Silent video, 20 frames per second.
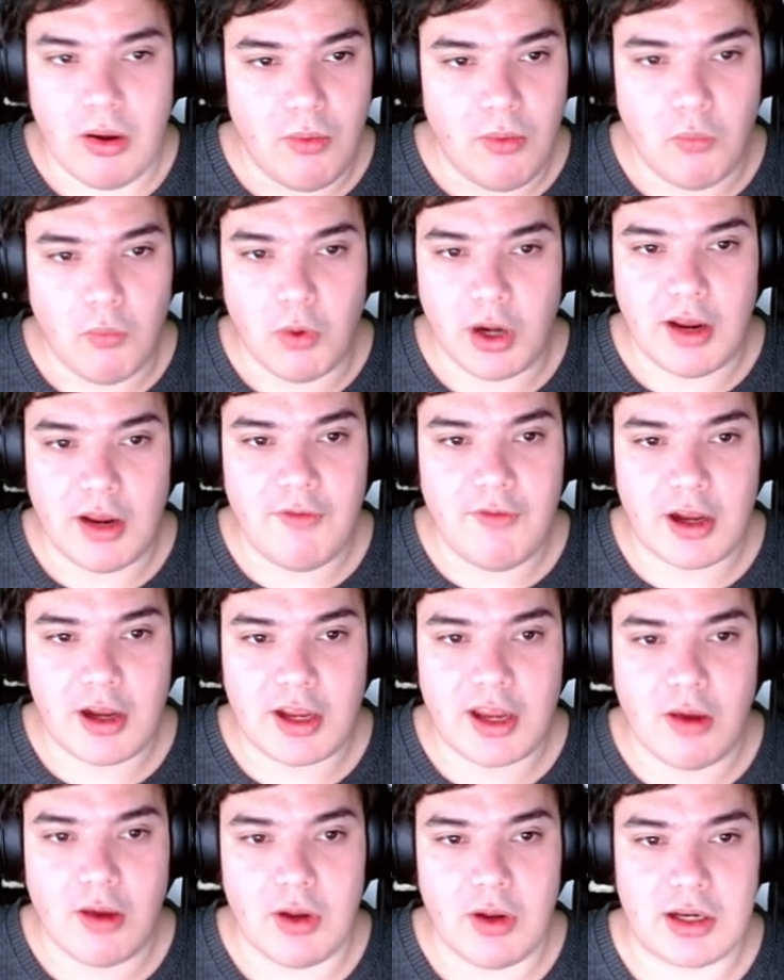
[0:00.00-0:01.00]
whatever
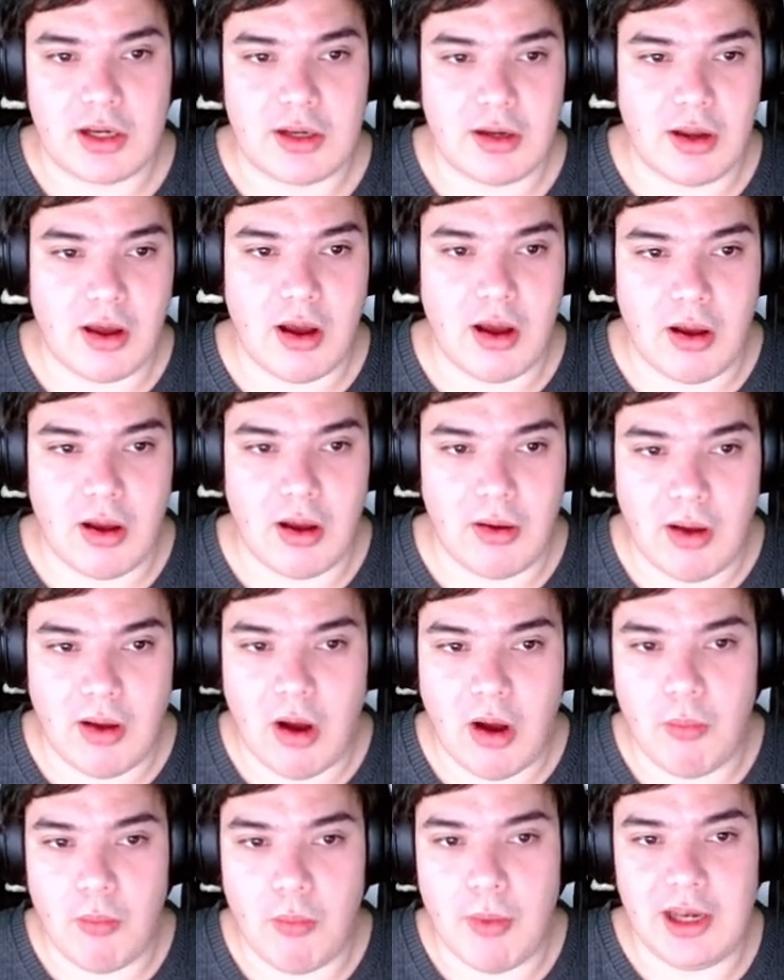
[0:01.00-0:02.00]
character,
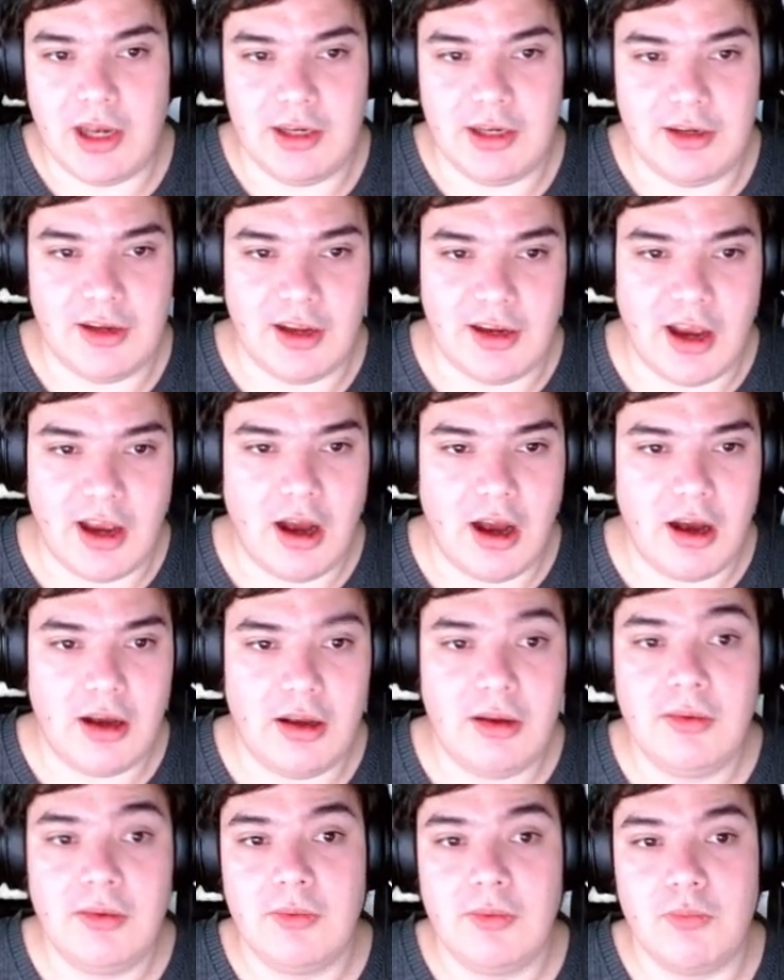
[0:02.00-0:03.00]
how many they are,
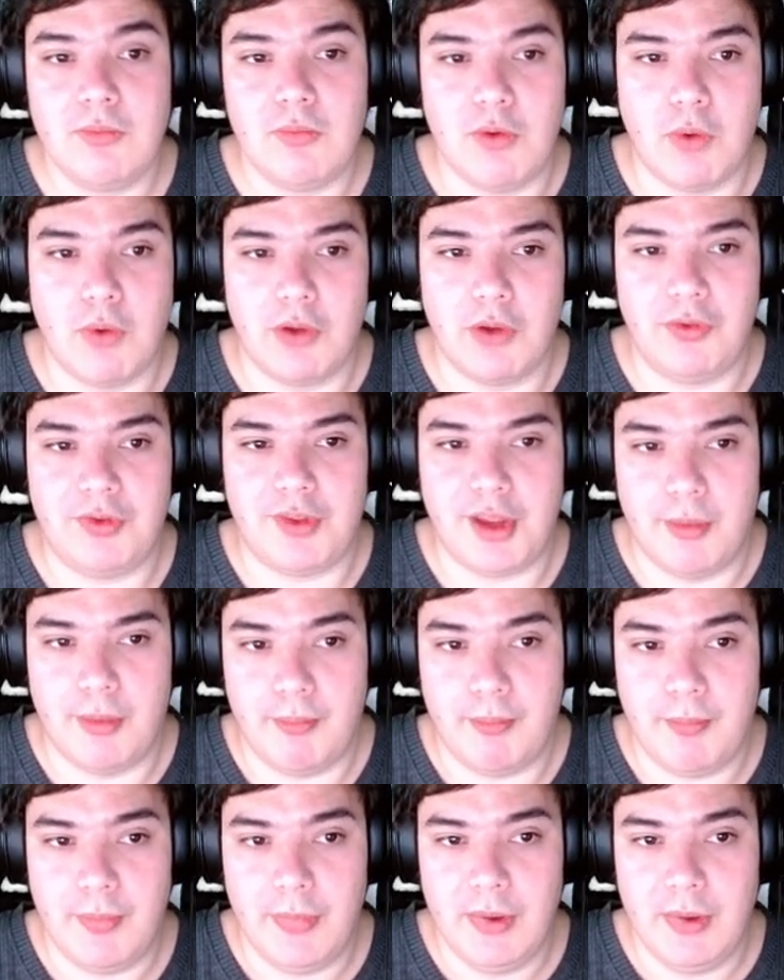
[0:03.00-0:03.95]
we want them.